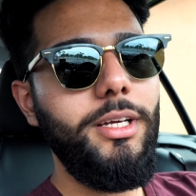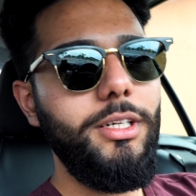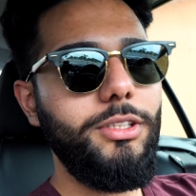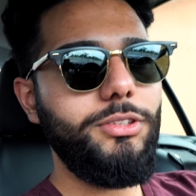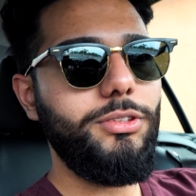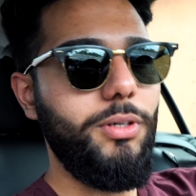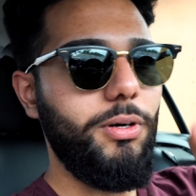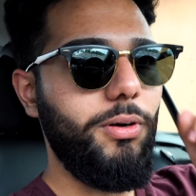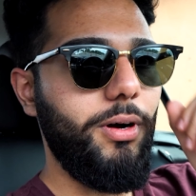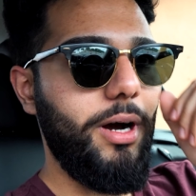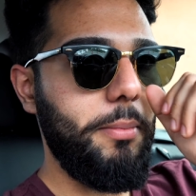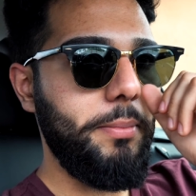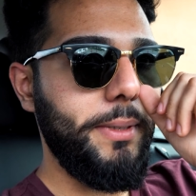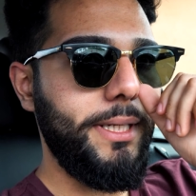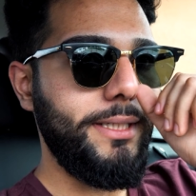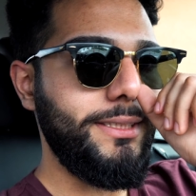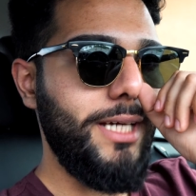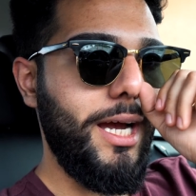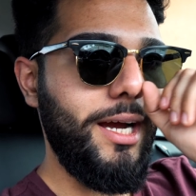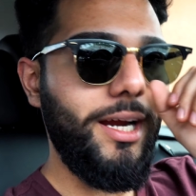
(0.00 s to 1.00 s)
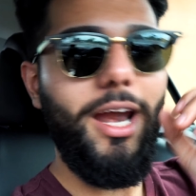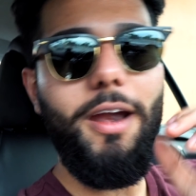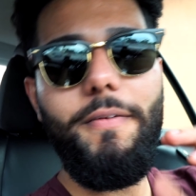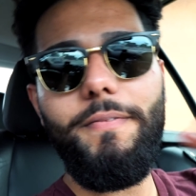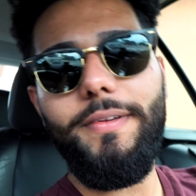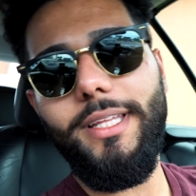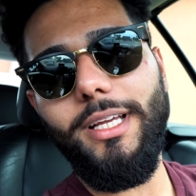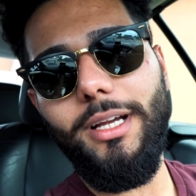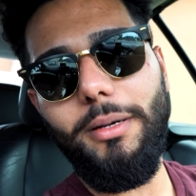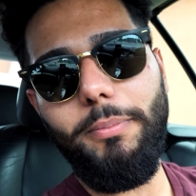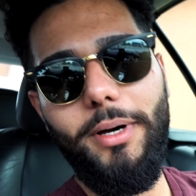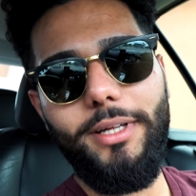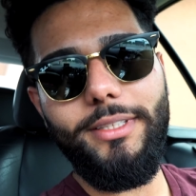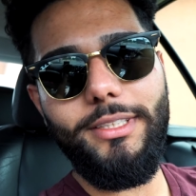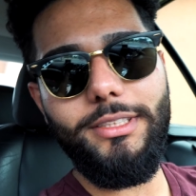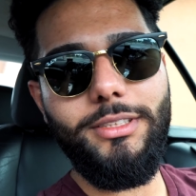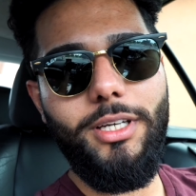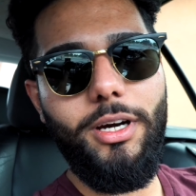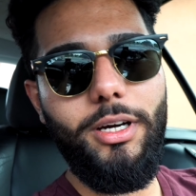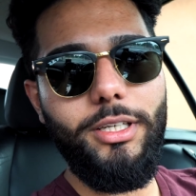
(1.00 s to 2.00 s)
so I'm gonna talk everything about
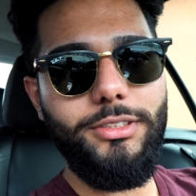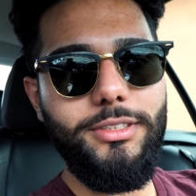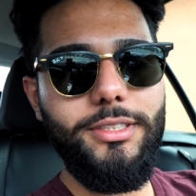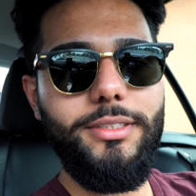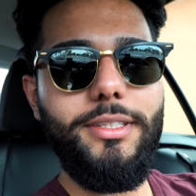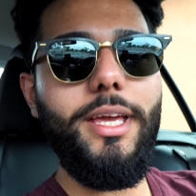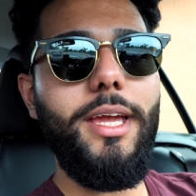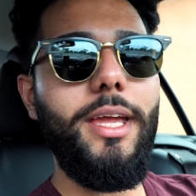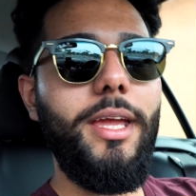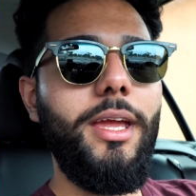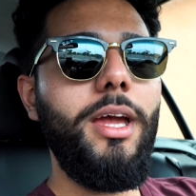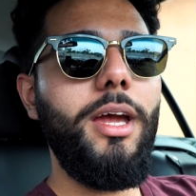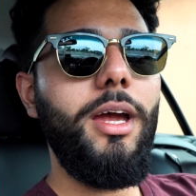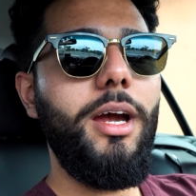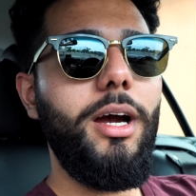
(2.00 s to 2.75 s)
this car today,